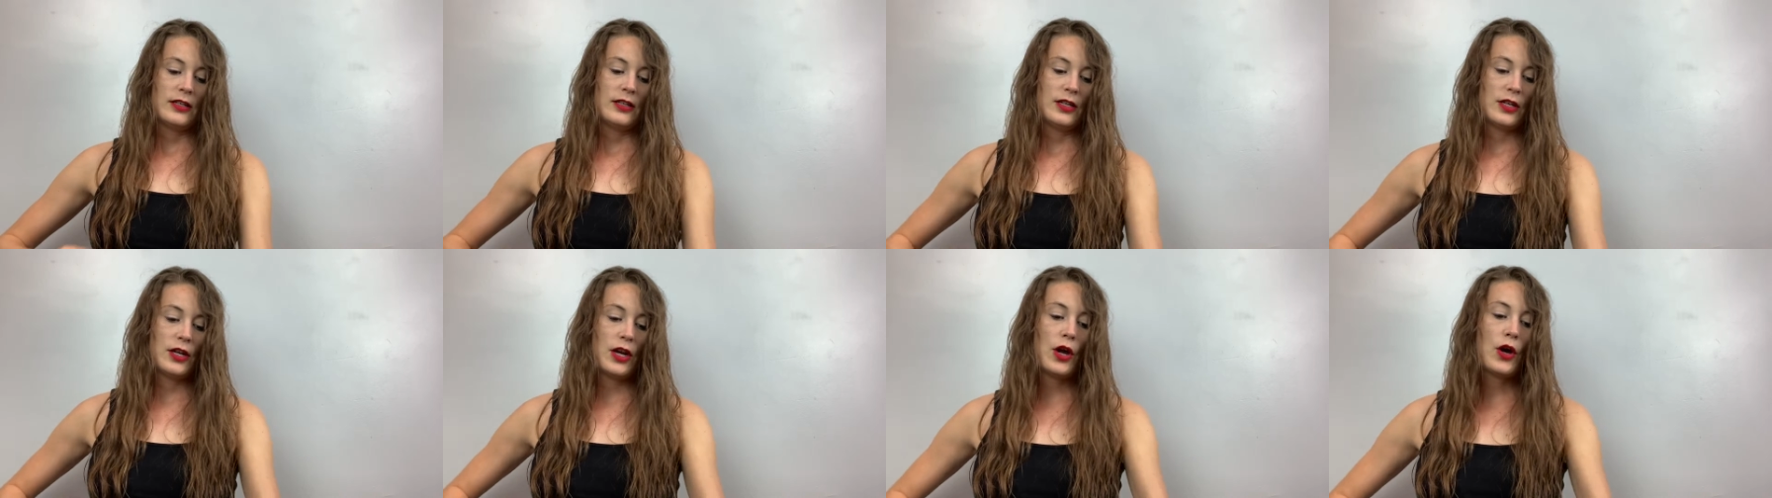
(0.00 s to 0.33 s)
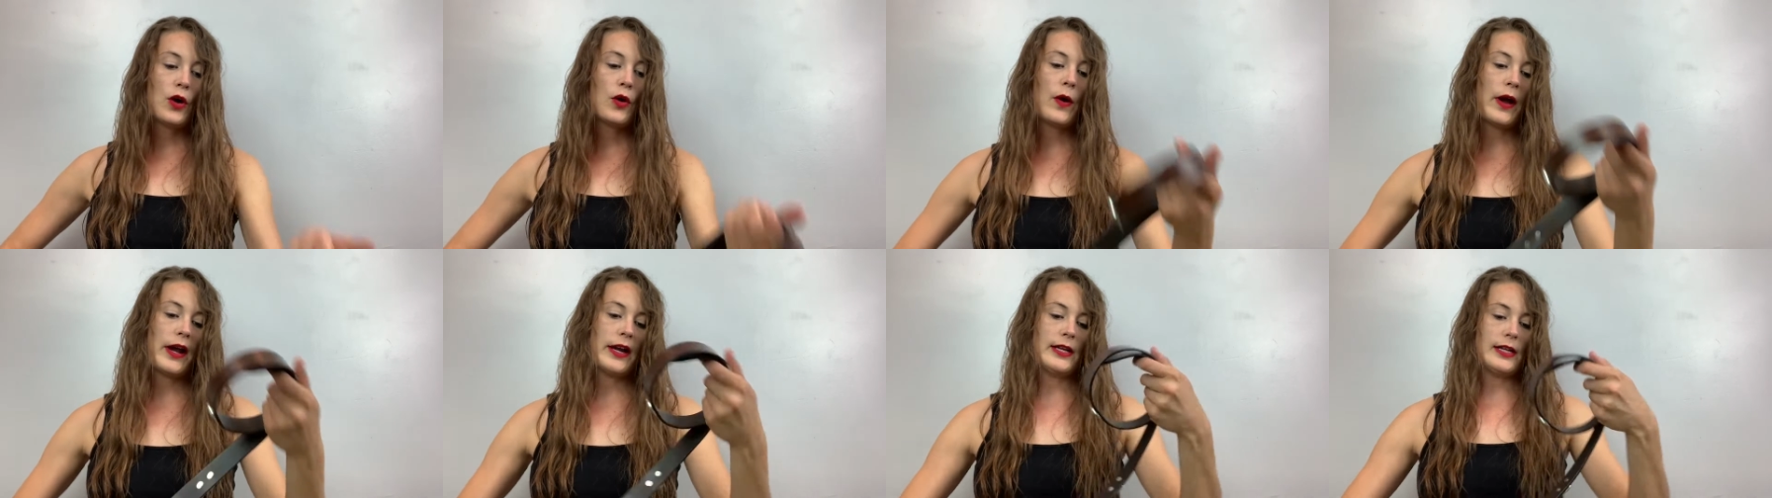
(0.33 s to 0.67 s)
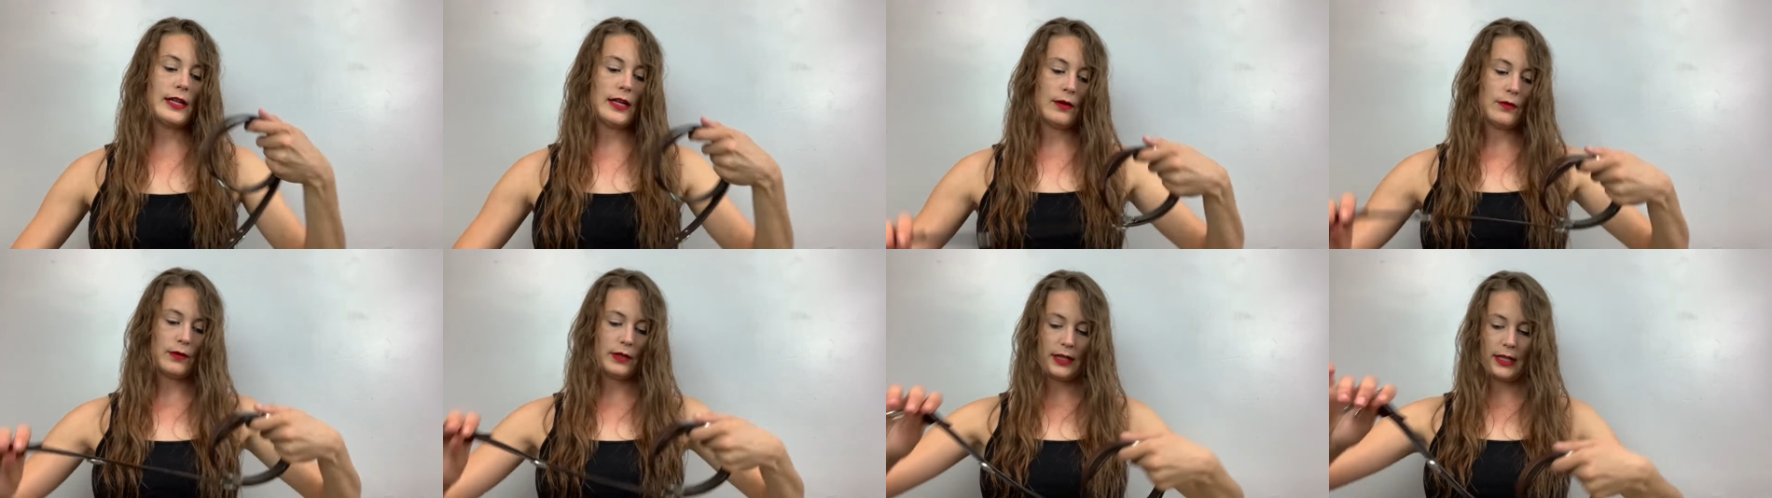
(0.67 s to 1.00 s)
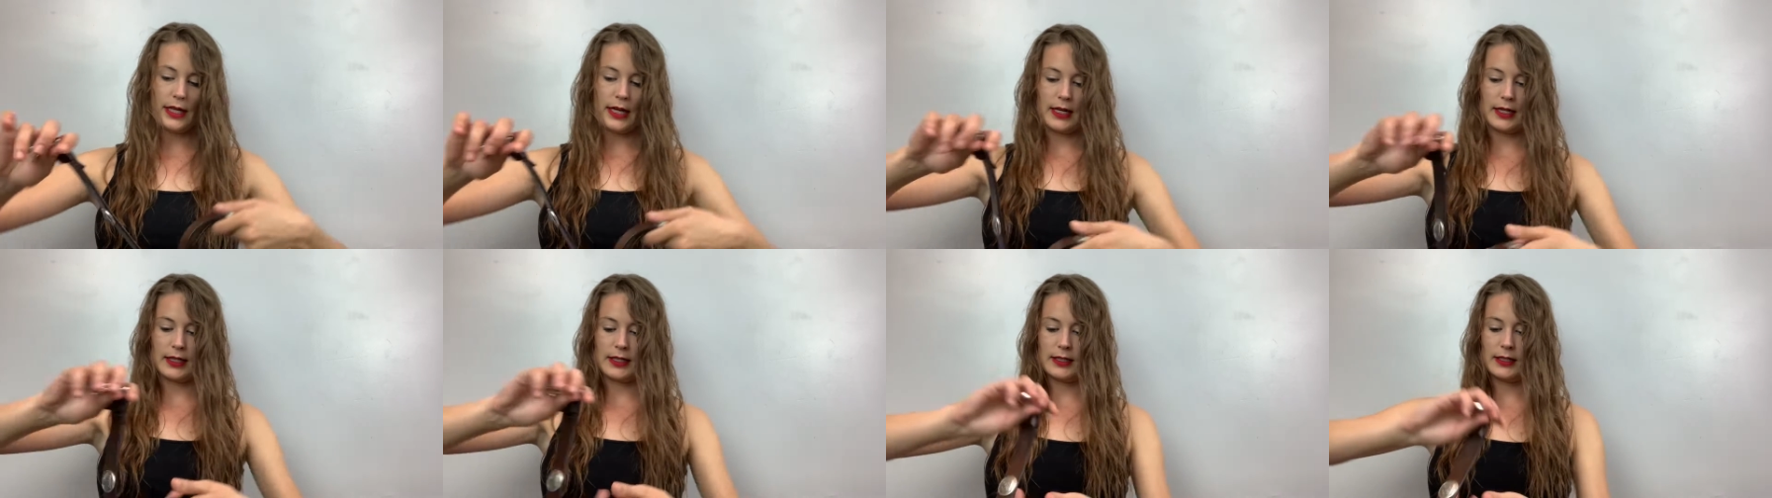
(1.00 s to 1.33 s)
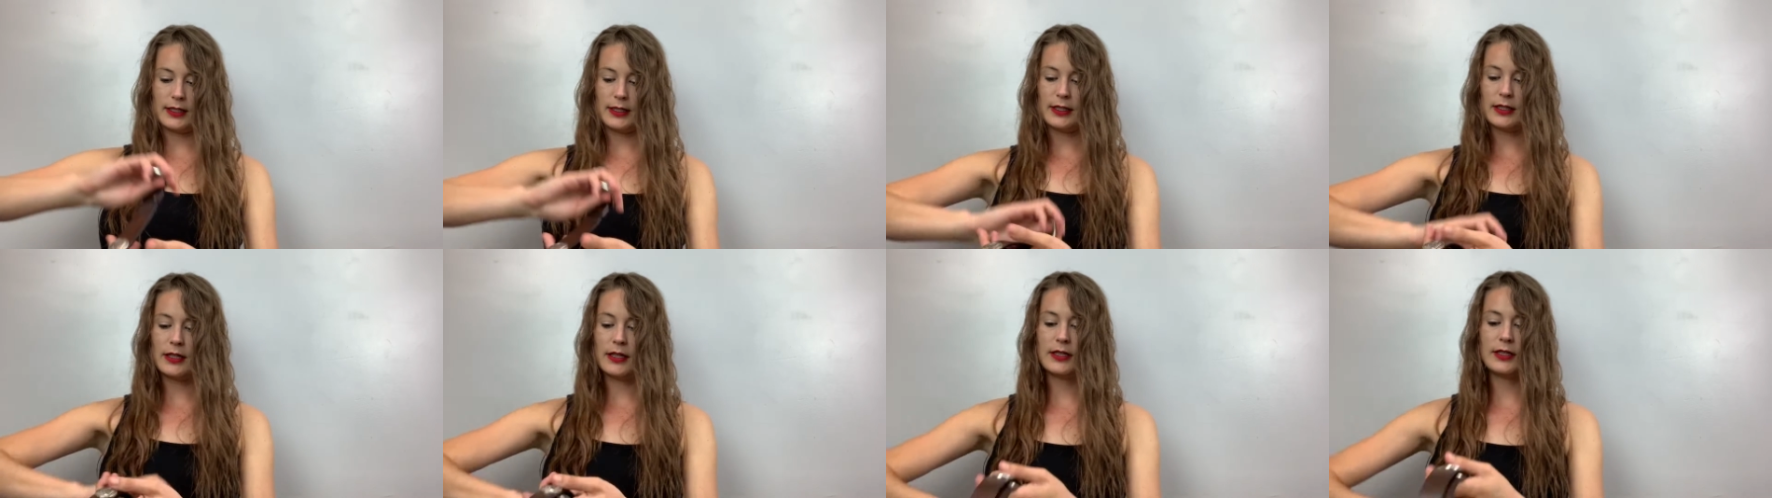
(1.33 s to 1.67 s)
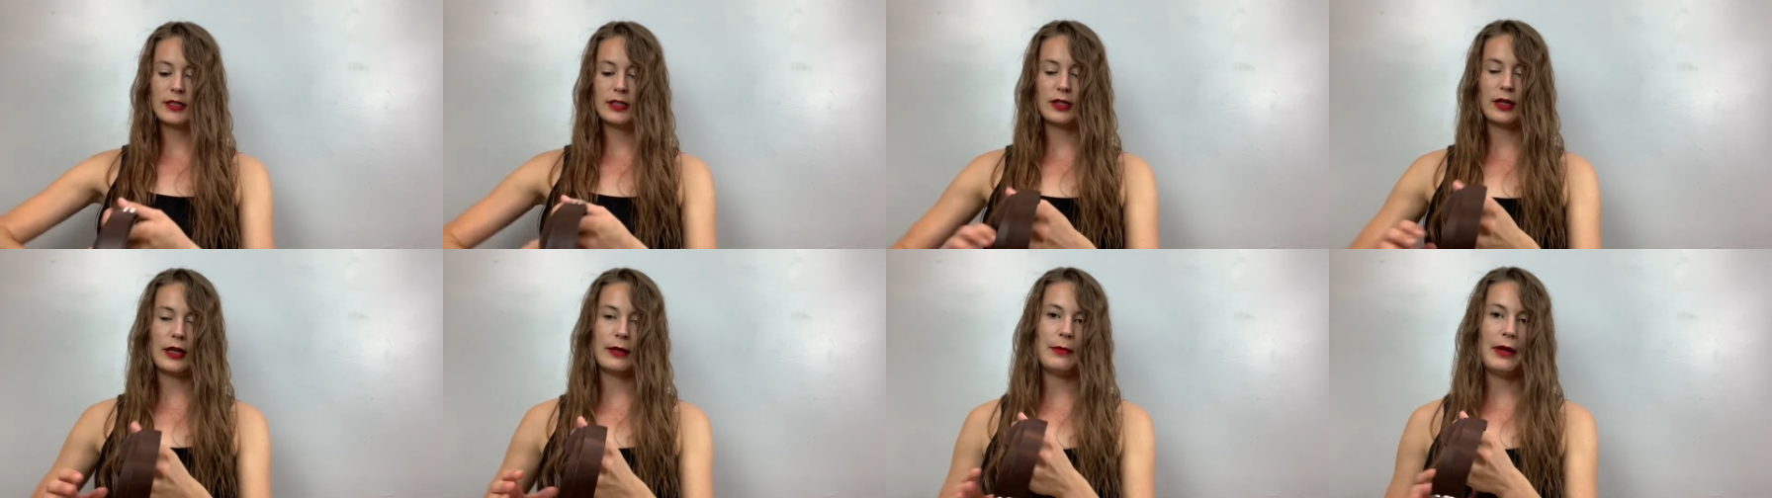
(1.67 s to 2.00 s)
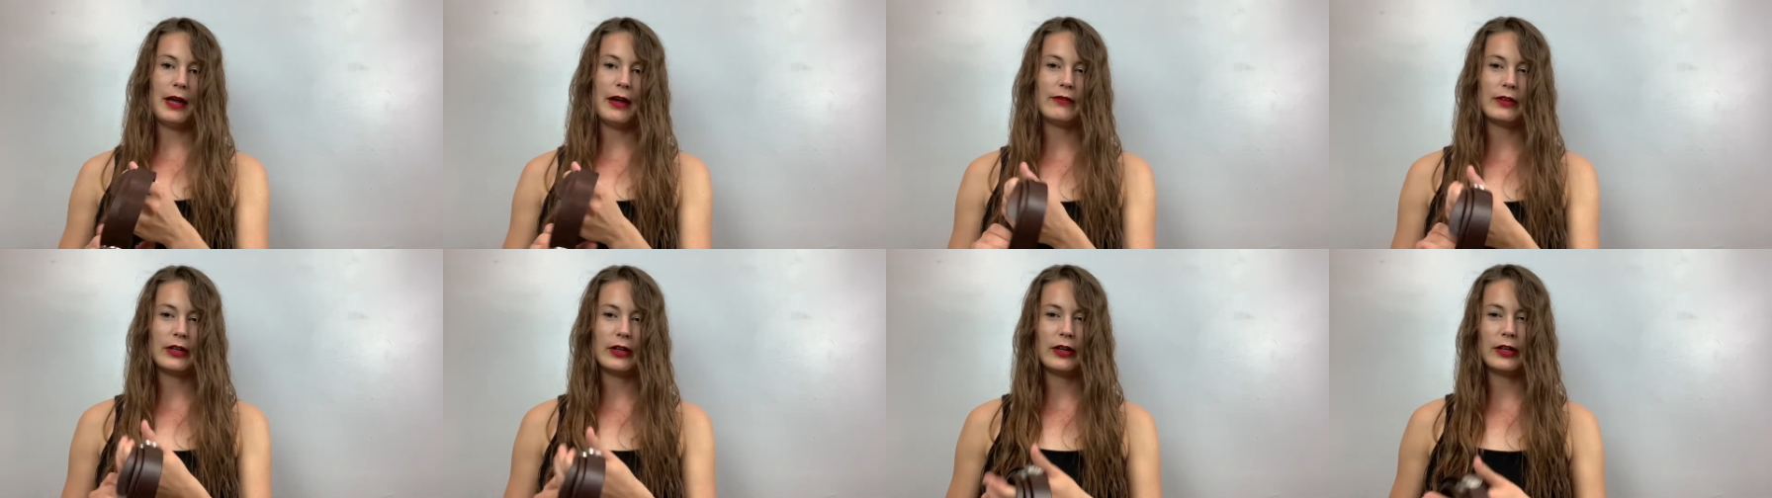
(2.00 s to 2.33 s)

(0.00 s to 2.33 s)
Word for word: No idea what that is. So I'm having a